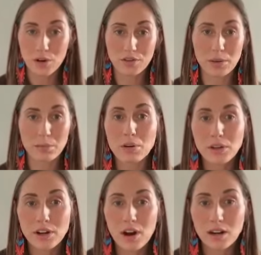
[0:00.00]
or if they
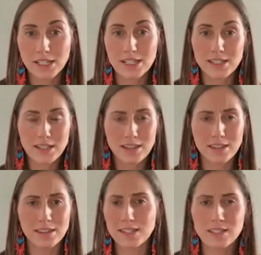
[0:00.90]
broke your heart, this
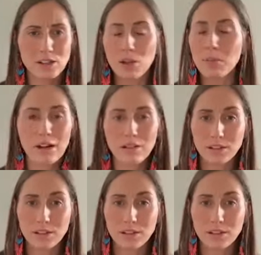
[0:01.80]
is all about